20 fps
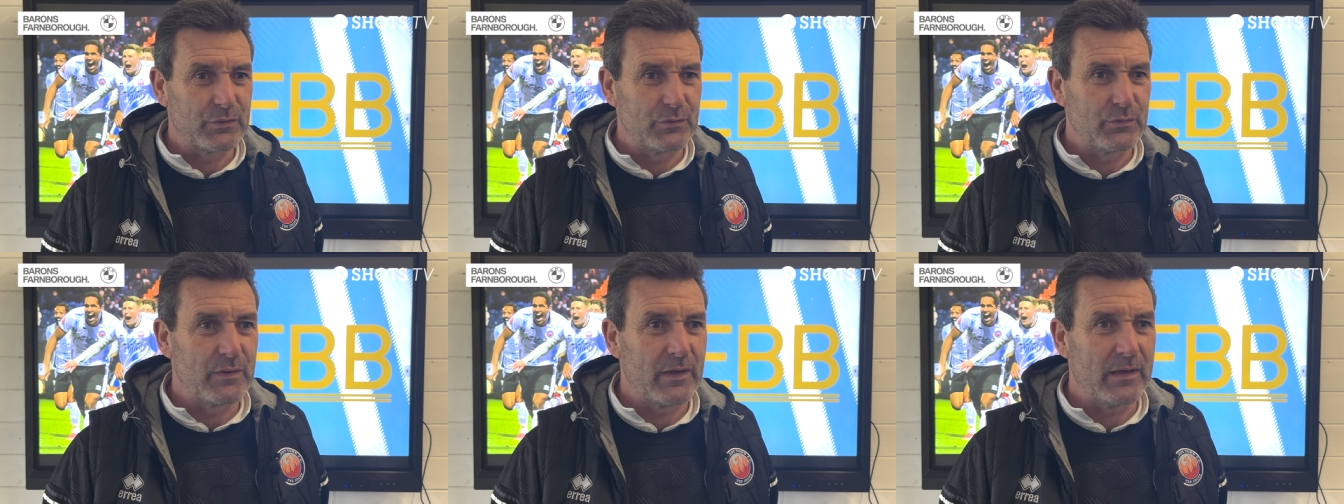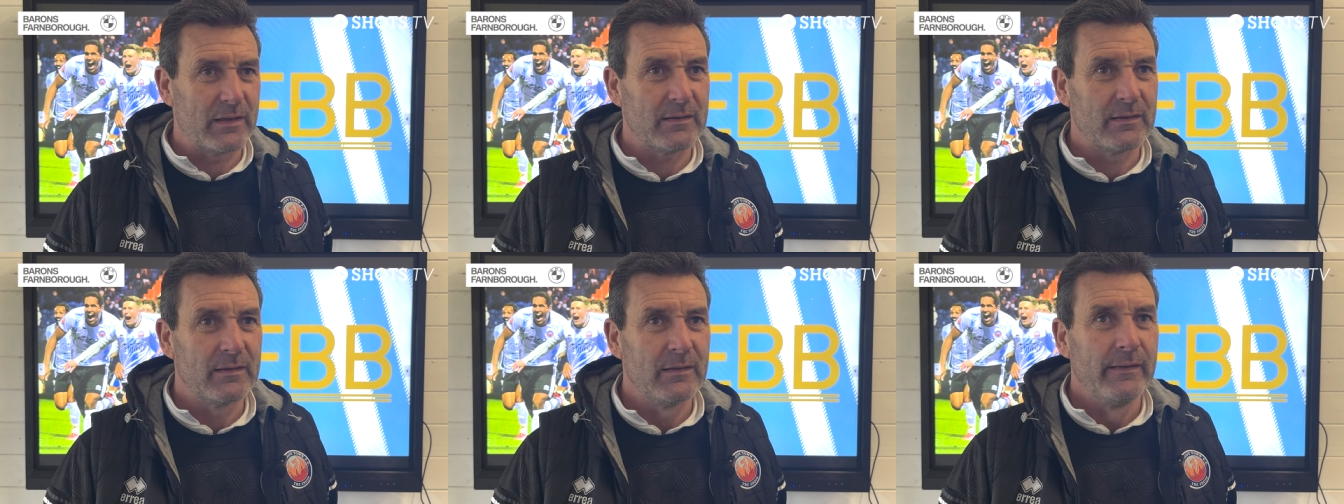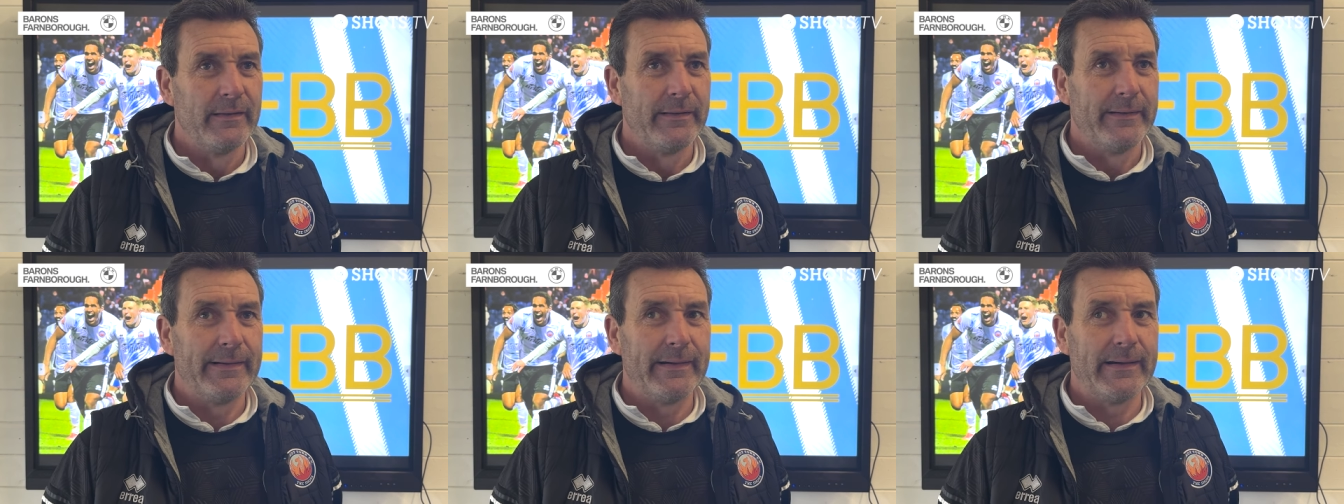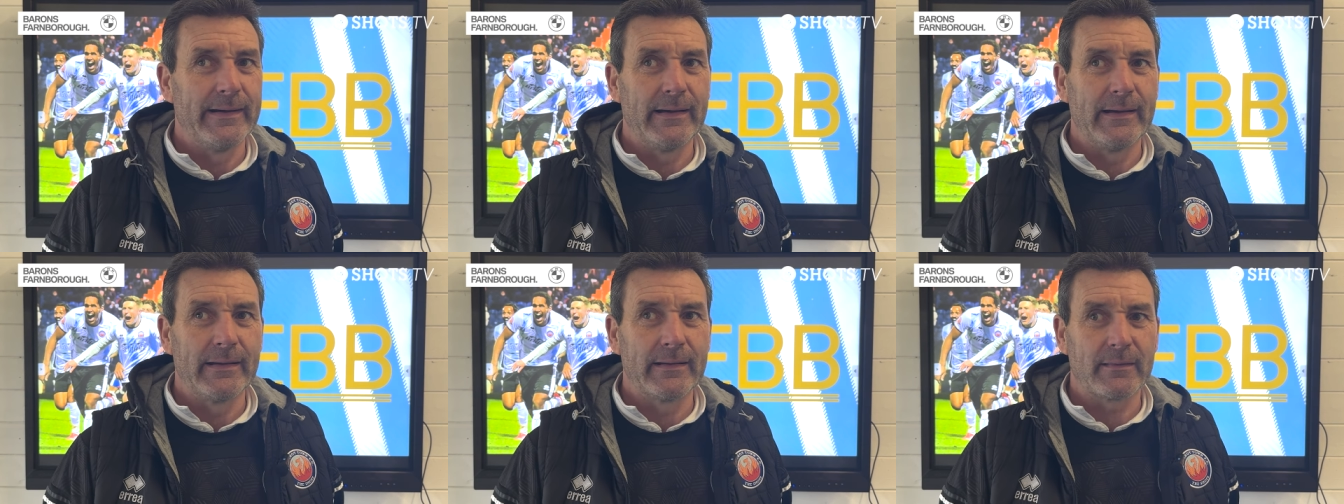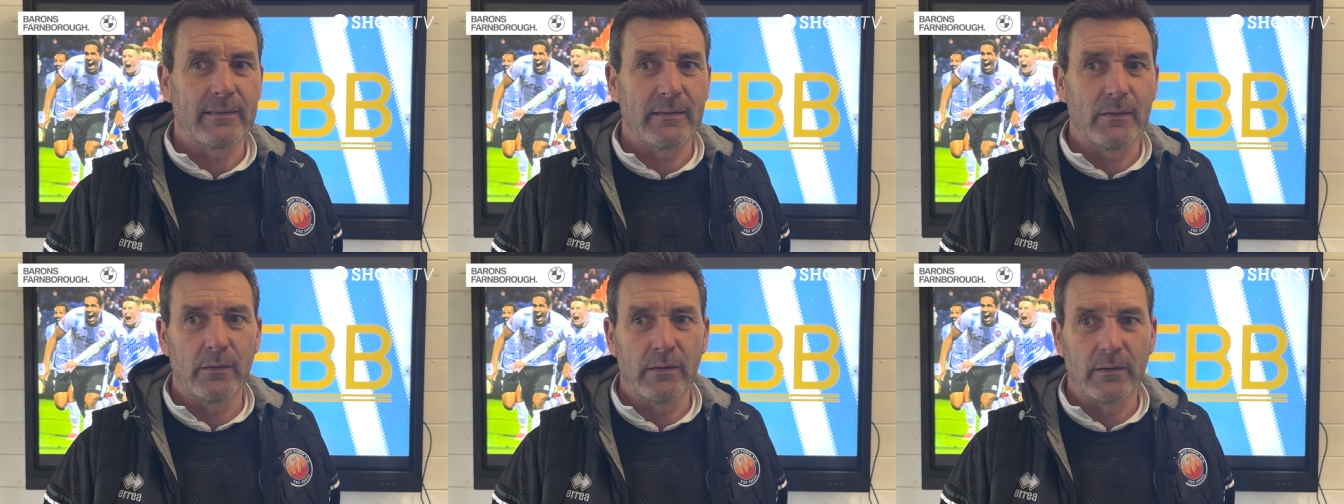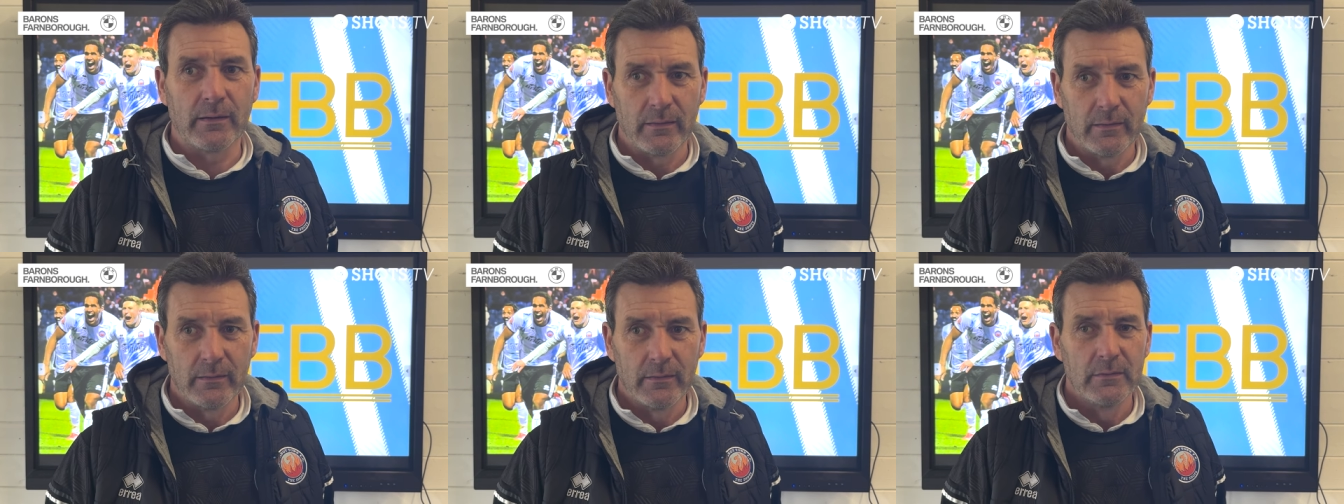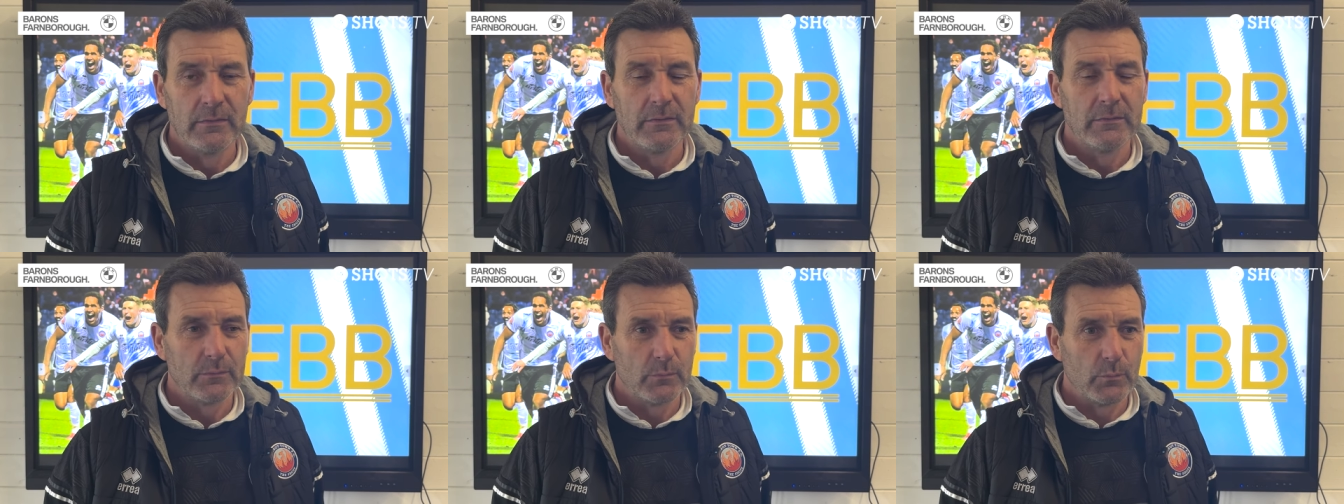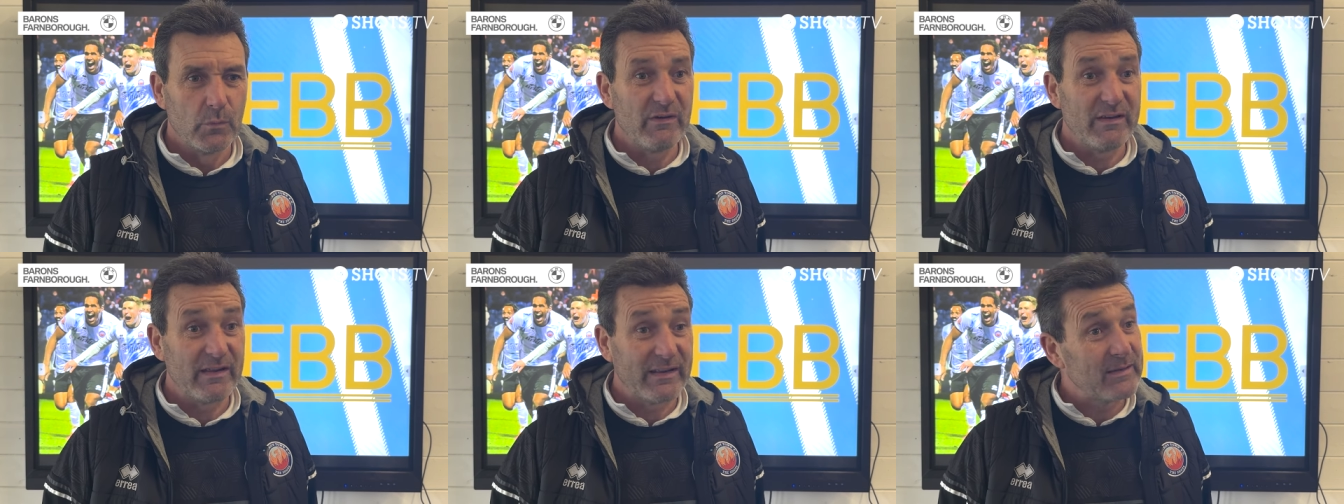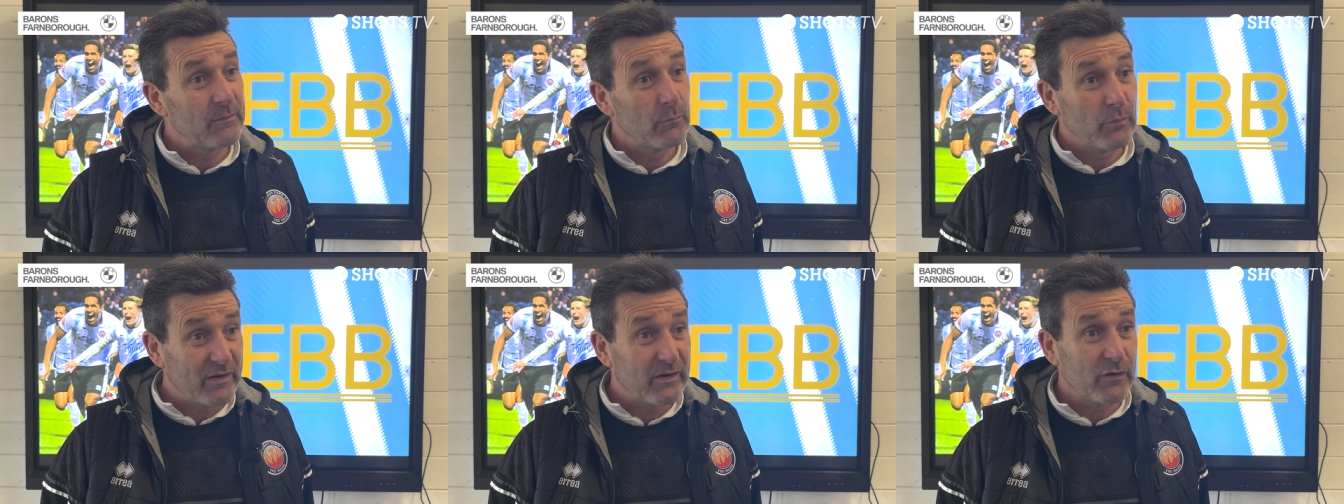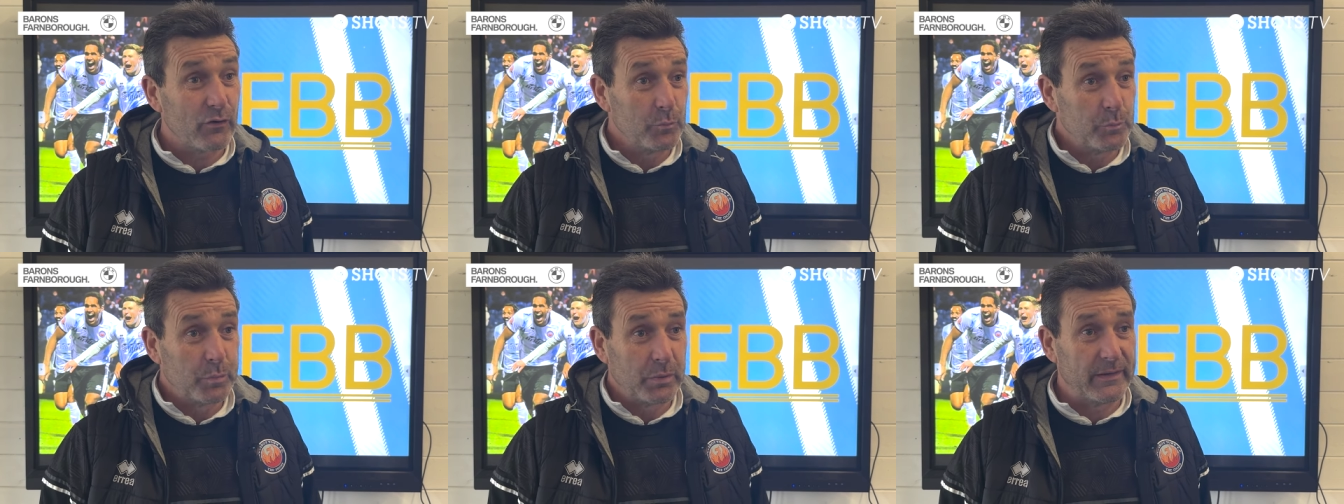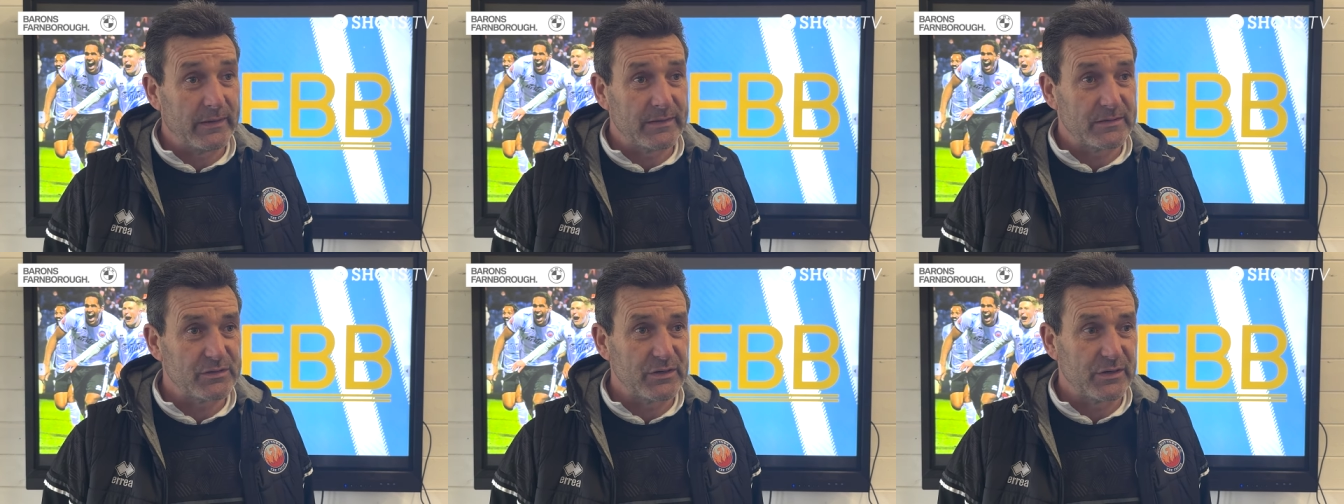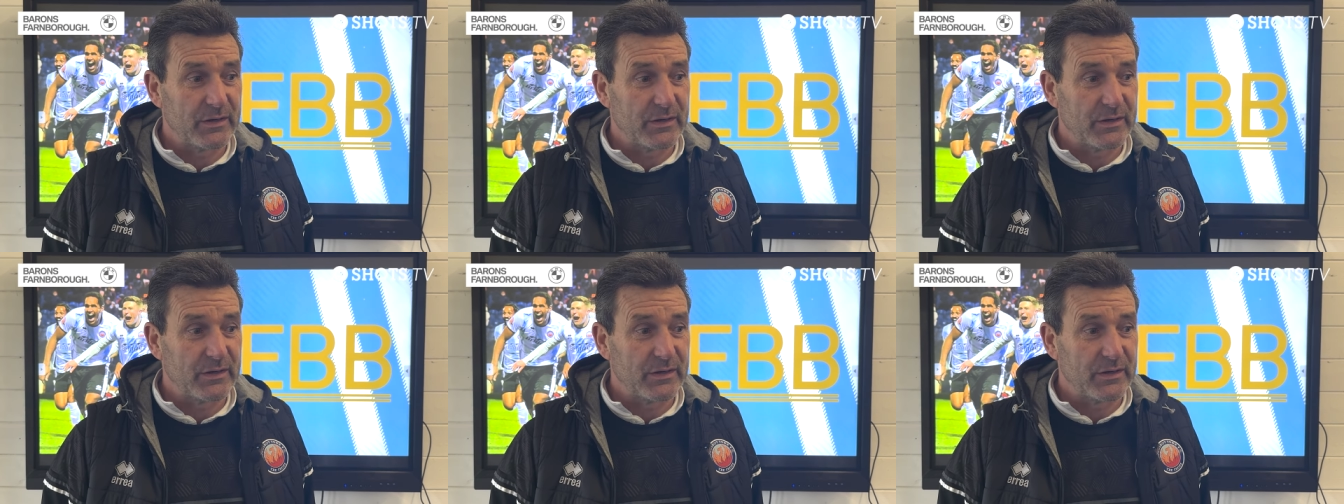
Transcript: do that. And I think we're in a good place.